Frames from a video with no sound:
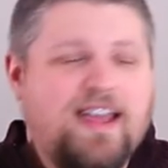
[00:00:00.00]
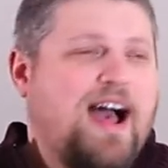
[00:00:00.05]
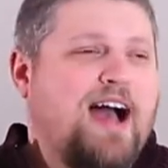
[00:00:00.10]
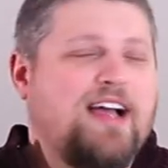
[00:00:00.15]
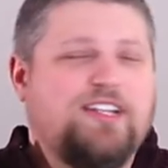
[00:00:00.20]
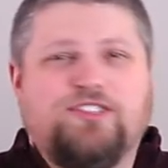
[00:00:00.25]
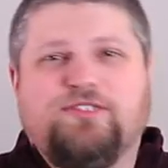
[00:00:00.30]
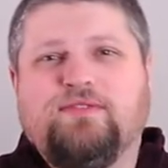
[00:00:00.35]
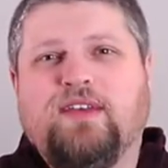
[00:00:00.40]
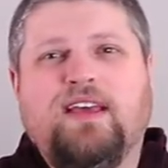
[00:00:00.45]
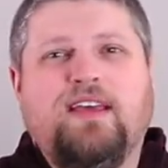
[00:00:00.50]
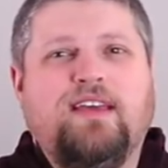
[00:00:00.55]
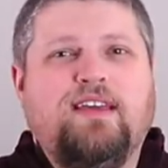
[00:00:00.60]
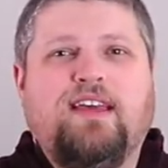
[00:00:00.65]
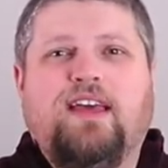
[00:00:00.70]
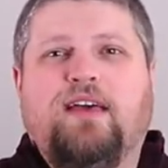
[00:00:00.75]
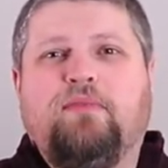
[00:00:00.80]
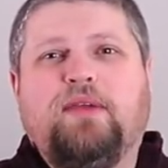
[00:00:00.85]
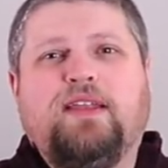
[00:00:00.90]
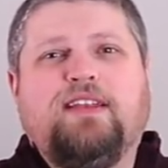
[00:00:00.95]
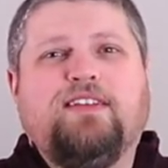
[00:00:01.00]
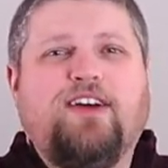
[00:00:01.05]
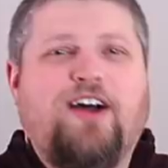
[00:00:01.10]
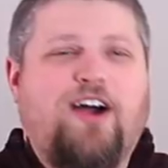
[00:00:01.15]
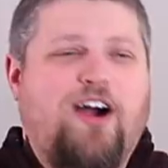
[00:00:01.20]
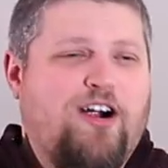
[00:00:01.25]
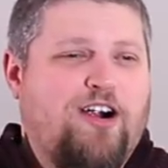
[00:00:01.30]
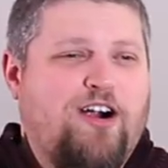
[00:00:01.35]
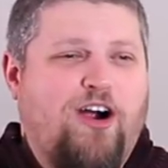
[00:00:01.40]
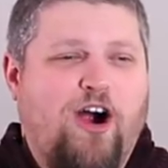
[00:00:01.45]
Gosh, I mean,
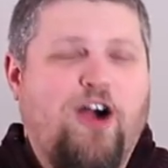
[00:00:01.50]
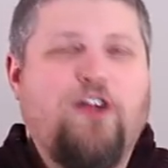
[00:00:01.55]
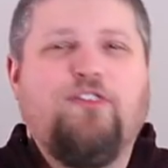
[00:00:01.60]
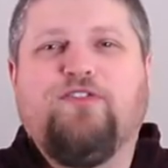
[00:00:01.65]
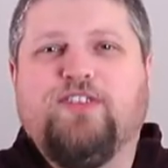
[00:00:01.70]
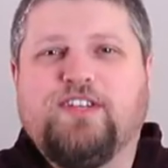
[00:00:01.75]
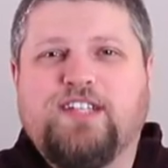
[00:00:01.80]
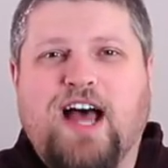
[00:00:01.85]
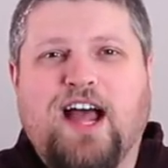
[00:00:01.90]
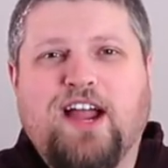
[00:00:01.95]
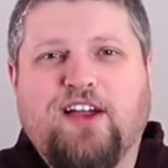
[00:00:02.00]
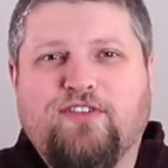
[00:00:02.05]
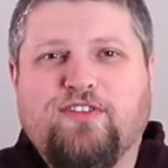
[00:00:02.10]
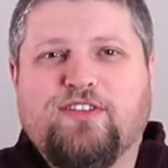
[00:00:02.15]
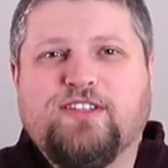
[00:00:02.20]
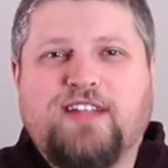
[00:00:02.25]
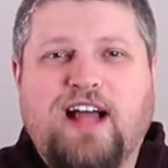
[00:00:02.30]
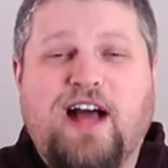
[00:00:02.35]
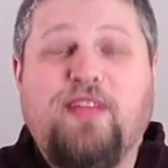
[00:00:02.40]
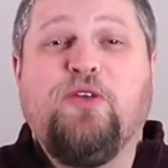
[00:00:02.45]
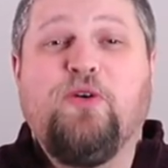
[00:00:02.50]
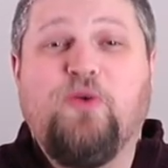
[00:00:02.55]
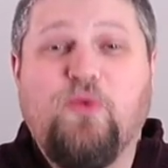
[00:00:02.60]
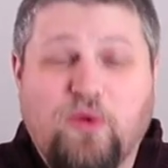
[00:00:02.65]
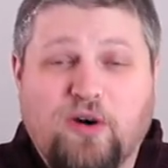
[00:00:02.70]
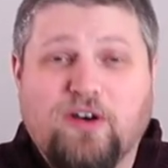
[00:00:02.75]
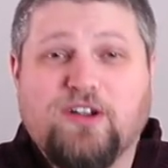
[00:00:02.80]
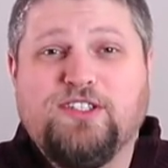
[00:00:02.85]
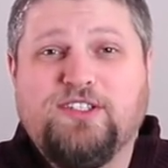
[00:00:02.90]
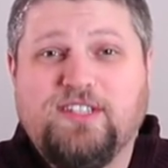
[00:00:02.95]
our, our photographer is not the
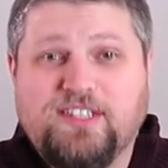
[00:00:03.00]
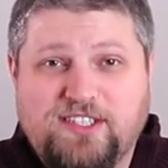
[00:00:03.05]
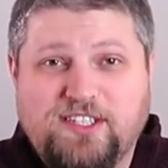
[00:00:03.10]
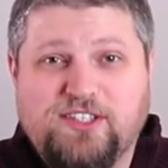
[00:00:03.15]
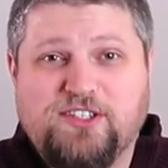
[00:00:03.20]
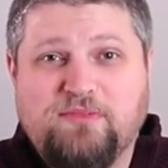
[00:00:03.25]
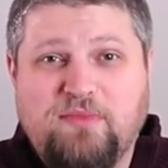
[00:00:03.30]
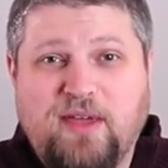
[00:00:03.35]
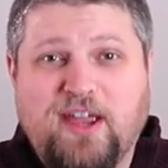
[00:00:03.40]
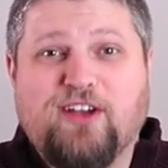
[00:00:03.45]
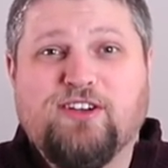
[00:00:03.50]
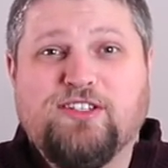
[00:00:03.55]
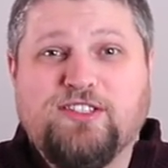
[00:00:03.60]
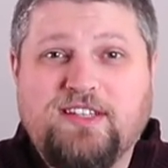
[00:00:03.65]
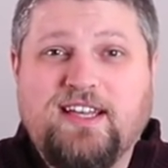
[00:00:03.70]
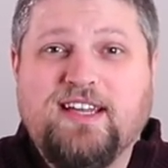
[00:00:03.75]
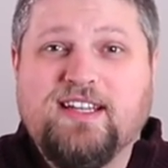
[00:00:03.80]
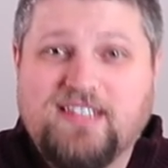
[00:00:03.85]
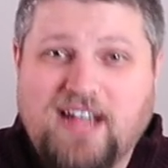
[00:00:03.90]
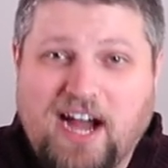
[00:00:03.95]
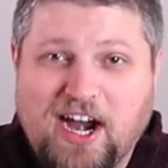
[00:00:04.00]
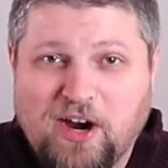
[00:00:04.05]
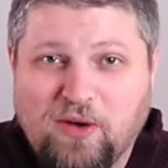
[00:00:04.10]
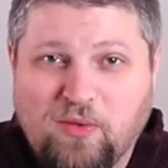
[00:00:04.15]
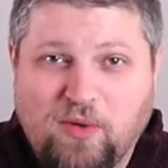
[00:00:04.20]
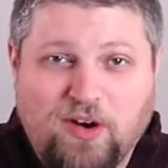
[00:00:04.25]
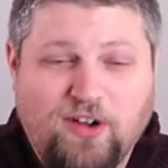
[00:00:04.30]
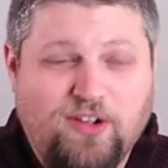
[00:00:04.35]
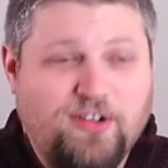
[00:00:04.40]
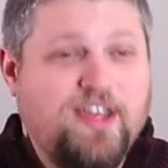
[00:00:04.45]
worst decision makers in the entire
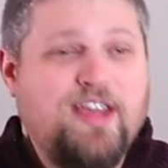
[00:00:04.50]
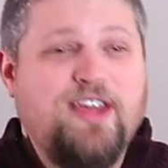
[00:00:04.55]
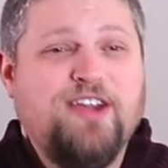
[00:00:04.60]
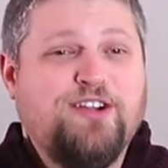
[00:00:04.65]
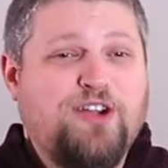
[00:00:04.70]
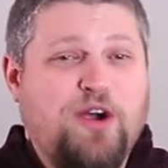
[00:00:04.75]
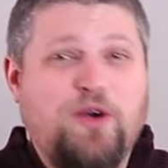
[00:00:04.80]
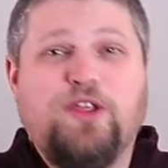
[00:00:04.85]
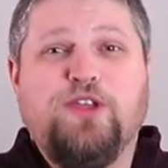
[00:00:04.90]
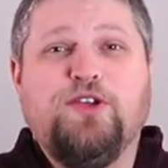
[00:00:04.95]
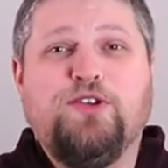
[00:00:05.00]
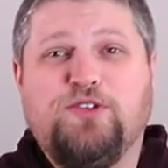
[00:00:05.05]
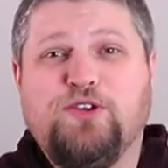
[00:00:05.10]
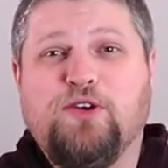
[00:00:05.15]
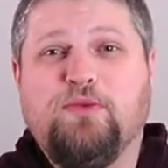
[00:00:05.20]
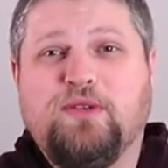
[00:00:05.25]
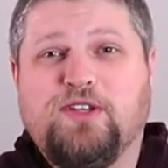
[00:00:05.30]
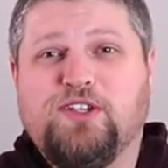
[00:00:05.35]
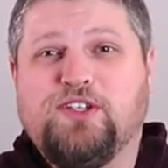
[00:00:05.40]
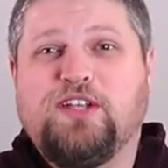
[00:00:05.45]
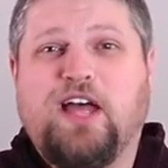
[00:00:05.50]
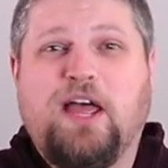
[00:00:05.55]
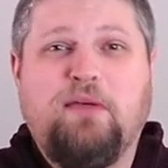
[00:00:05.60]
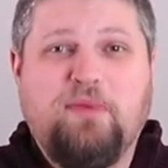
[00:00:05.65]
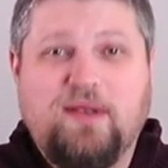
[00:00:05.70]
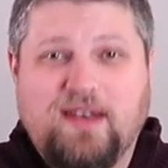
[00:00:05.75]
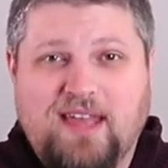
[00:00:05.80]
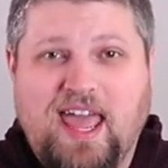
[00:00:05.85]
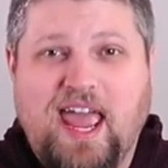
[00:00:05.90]
world. Go to YouTube and just type in